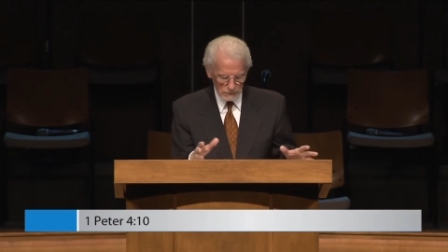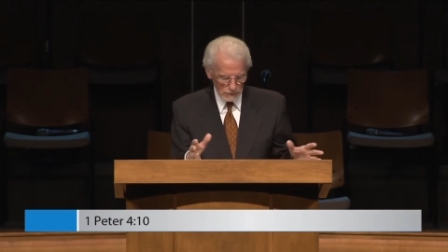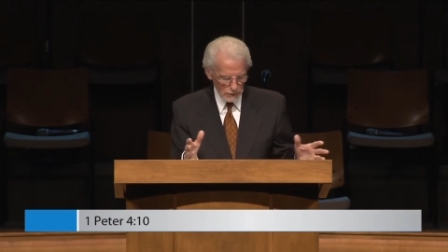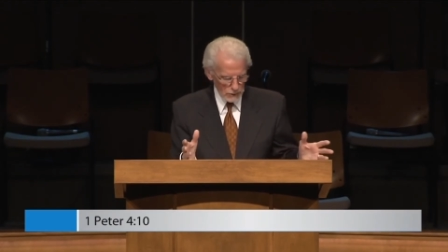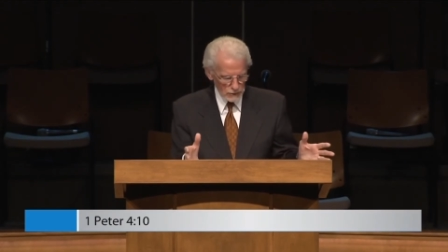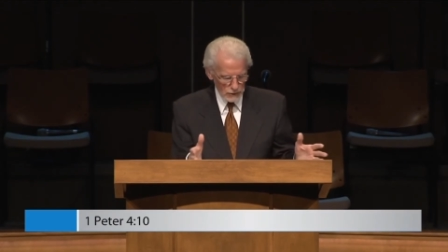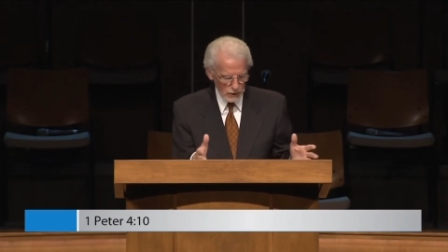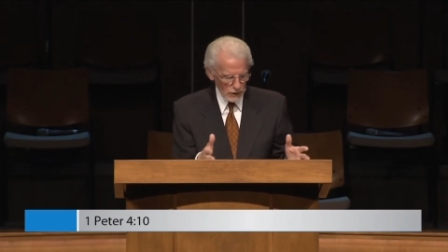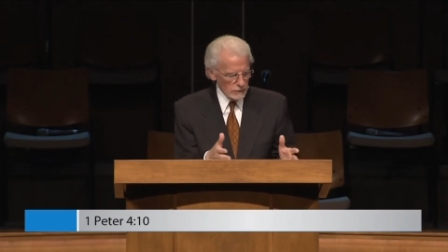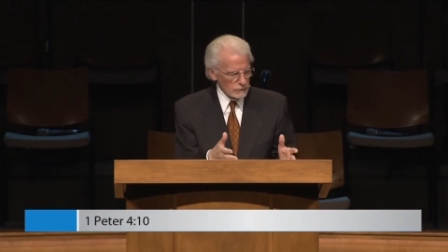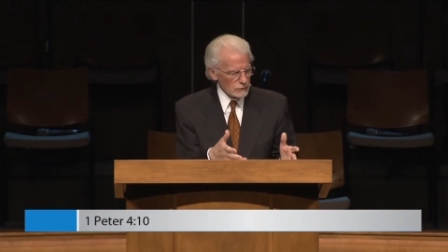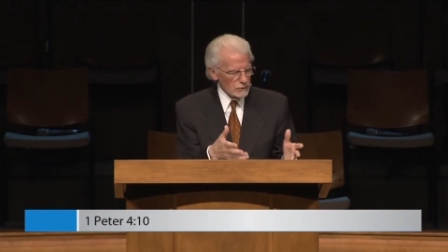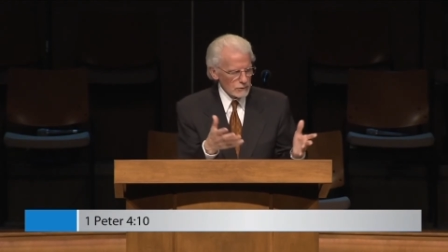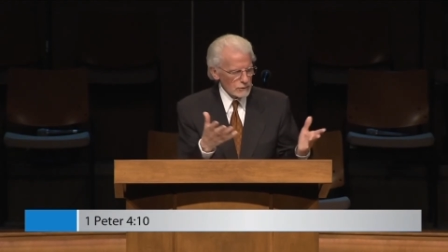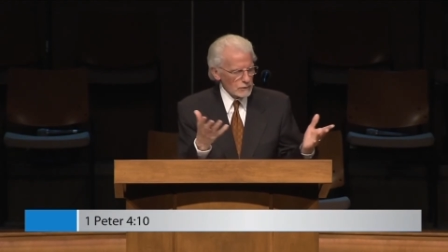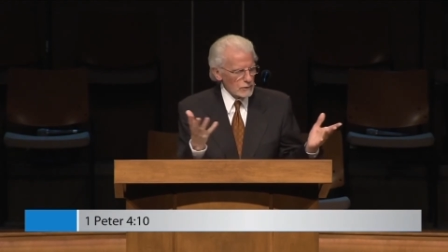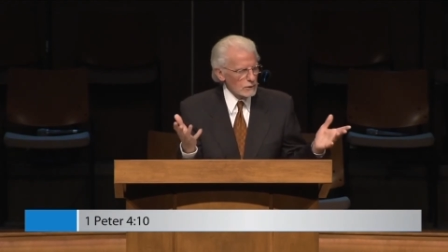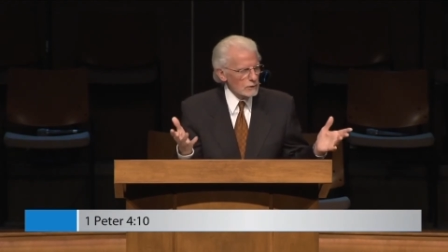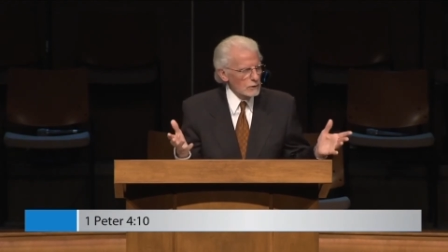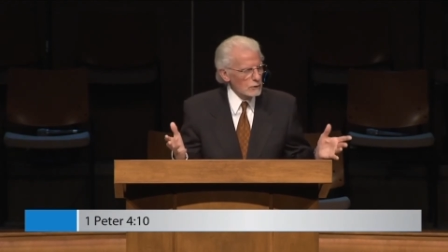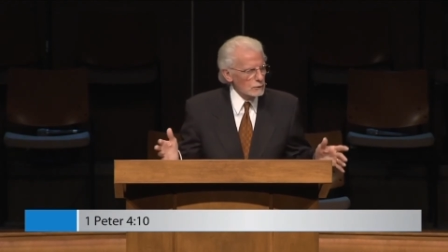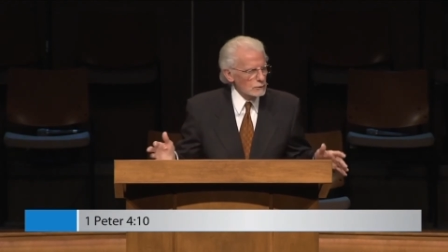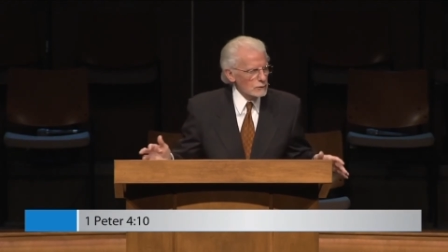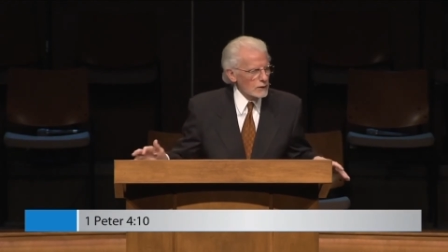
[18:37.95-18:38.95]
the churches
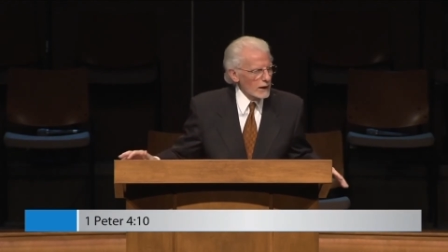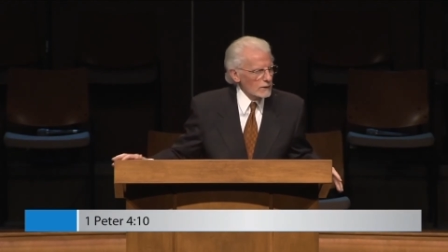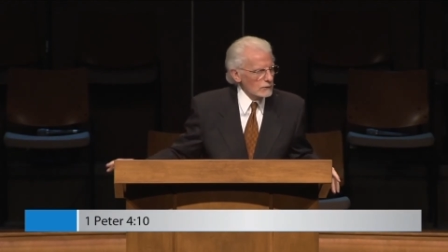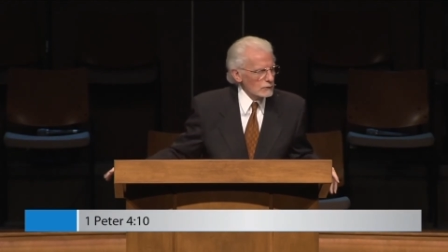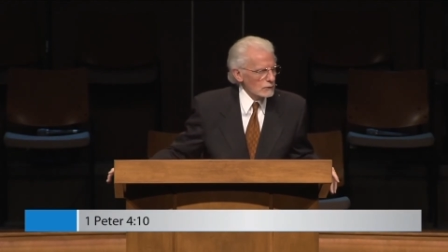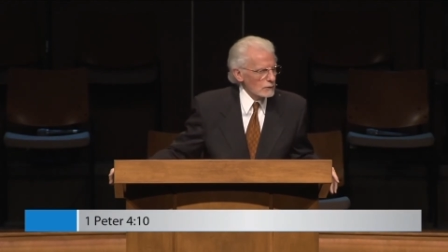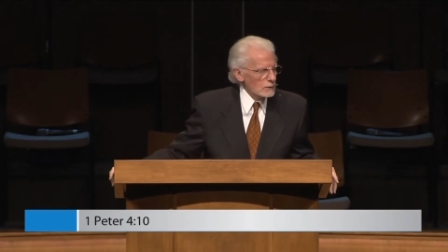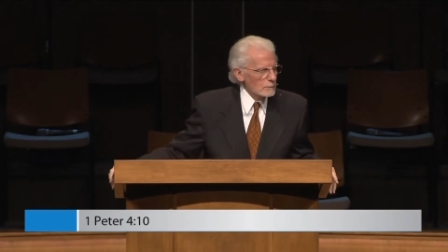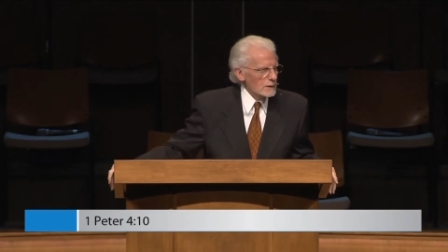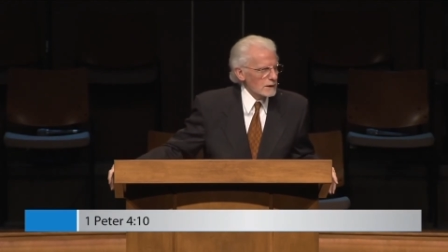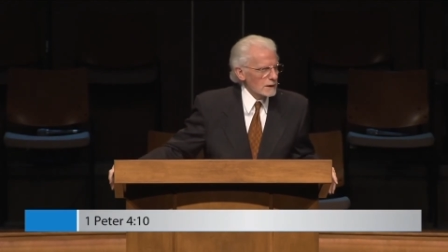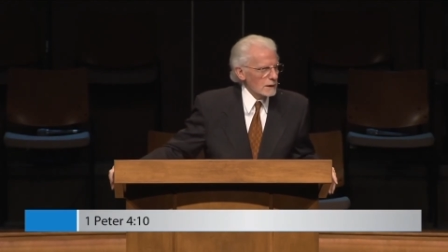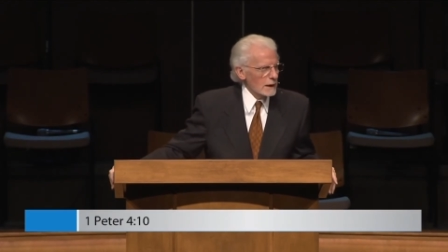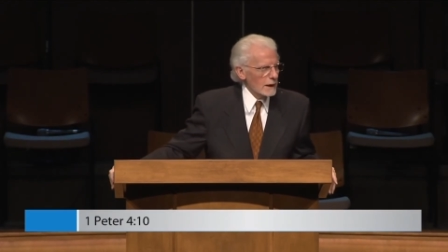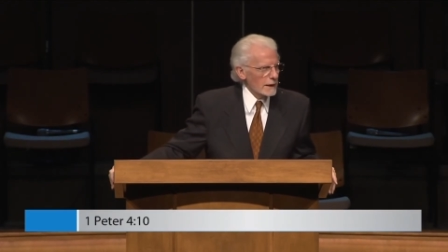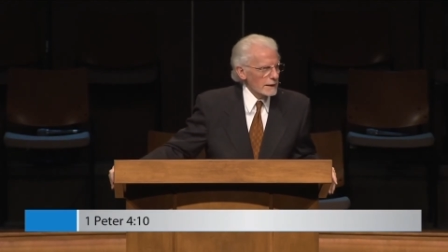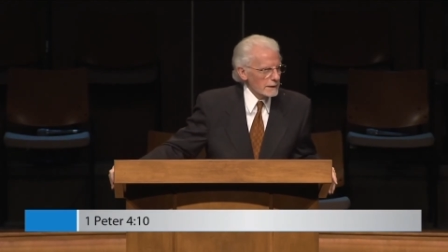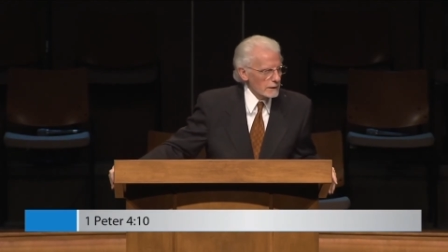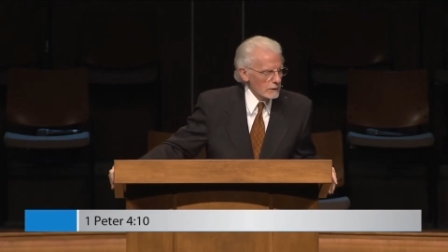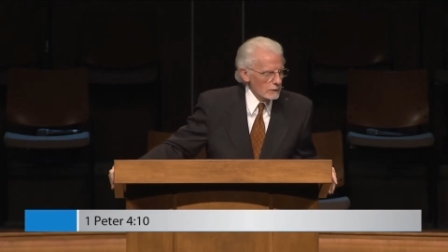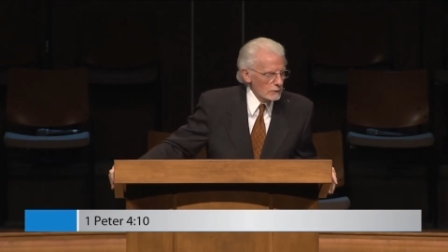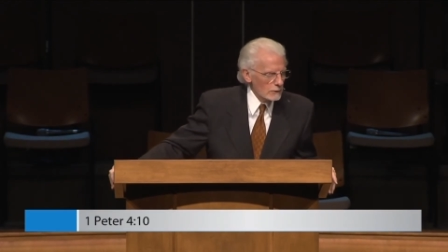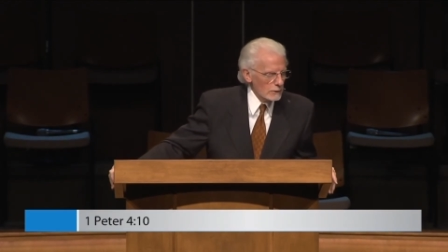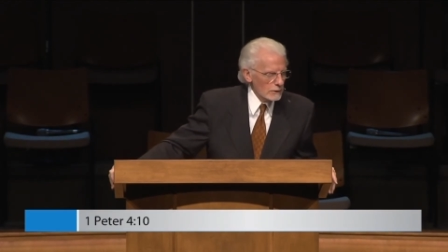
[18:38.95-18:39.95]
of the New Testament,
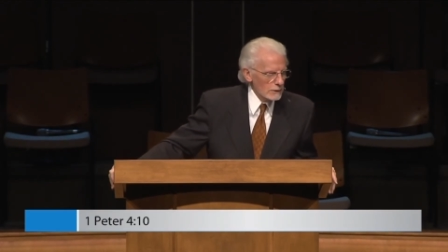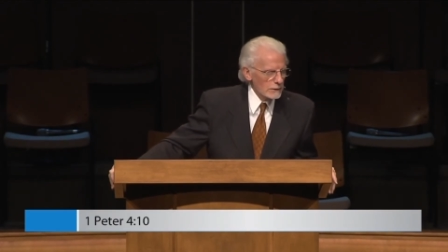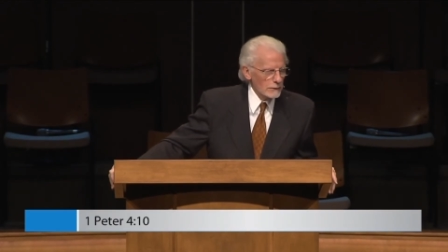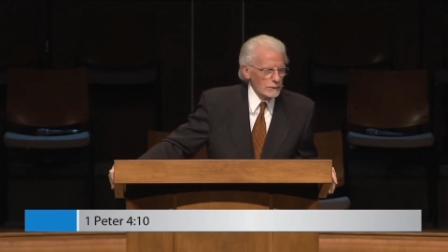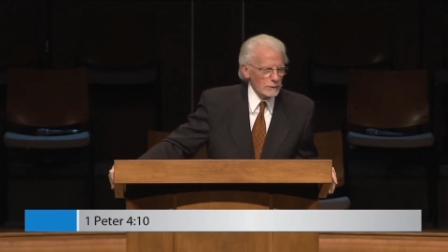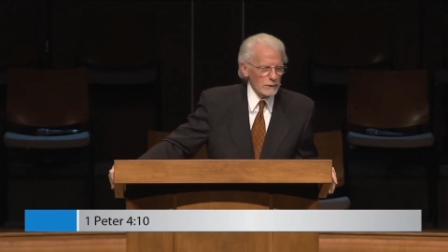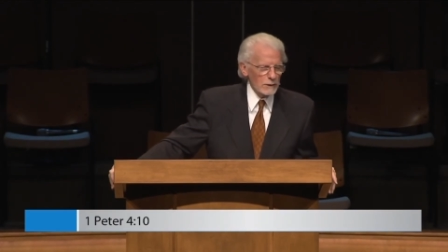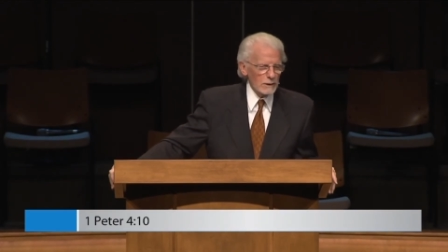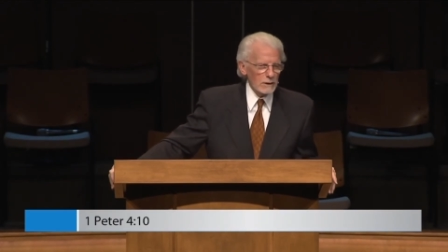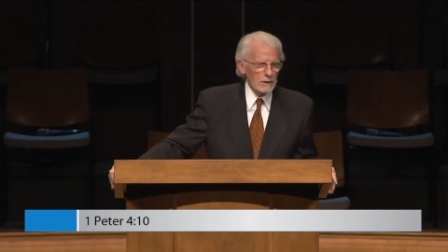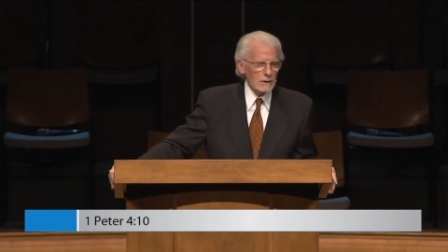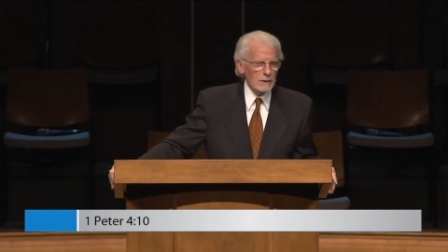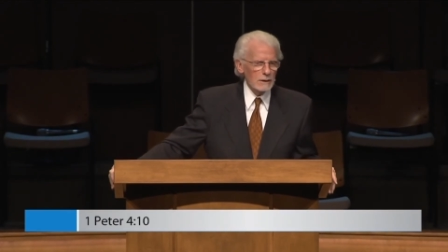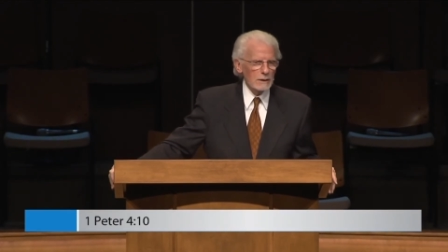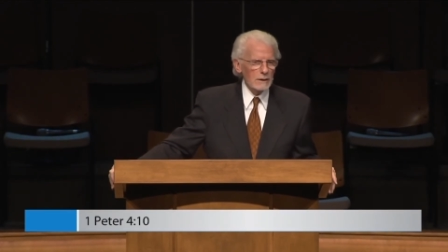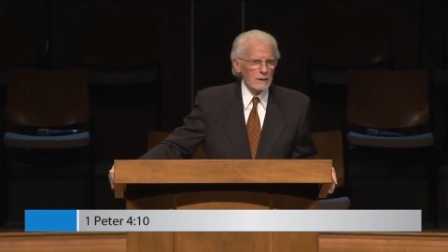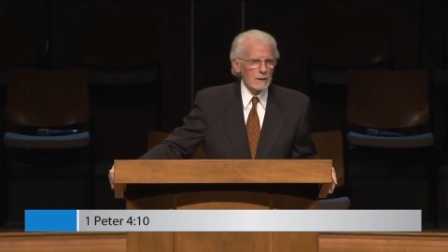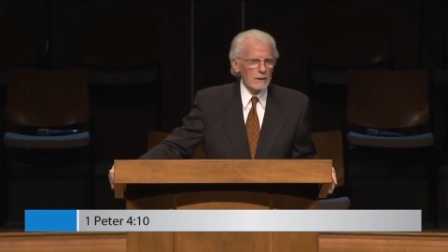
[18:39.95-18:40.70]
like Corinth,